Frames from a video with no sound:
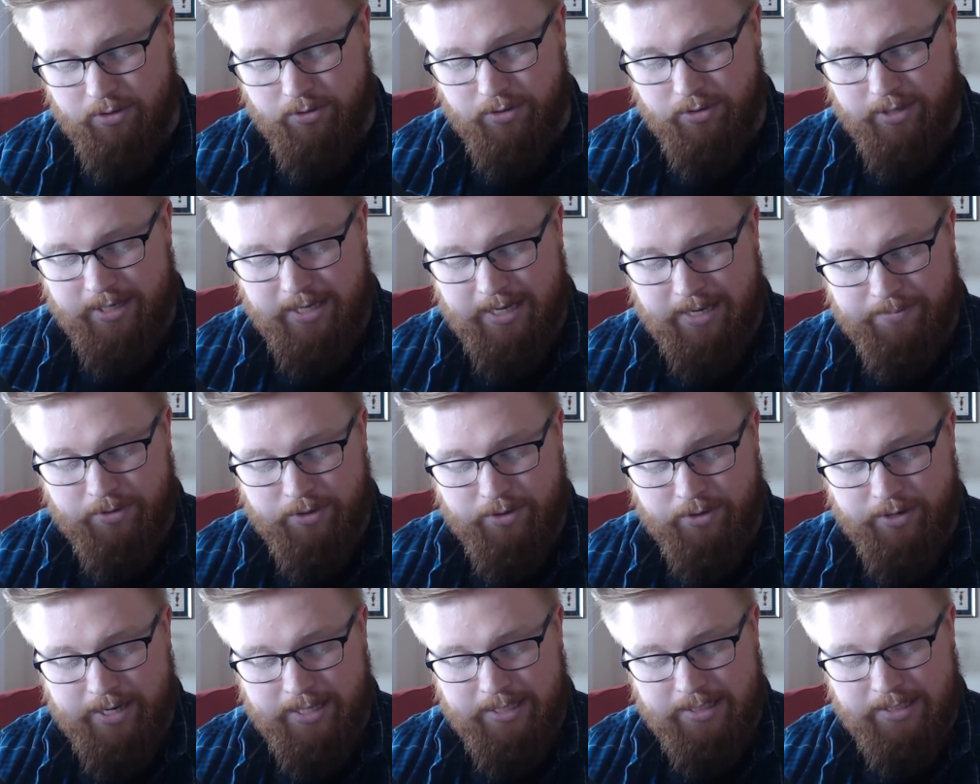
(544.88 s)
though they kept
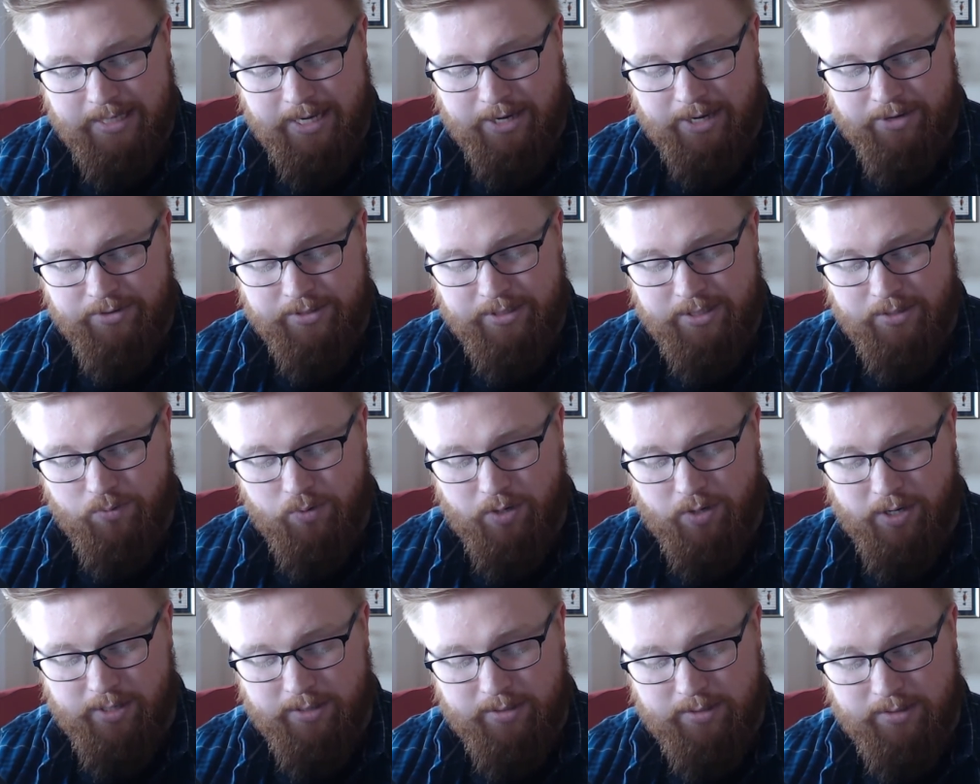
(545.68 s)
their heads down as they
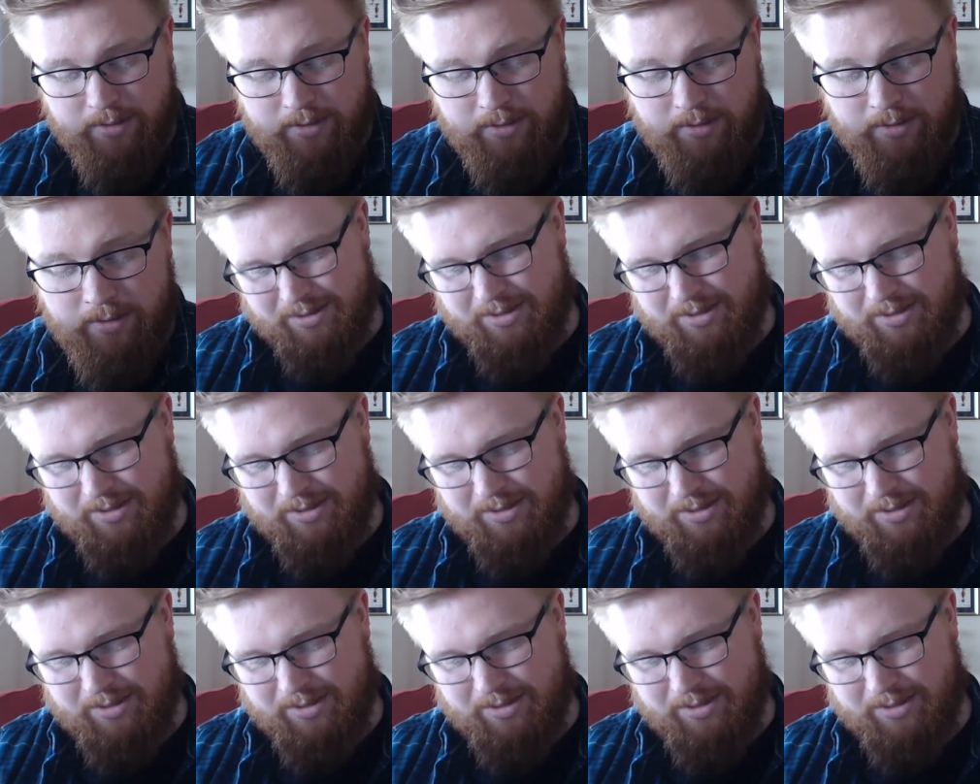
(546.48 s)
walked.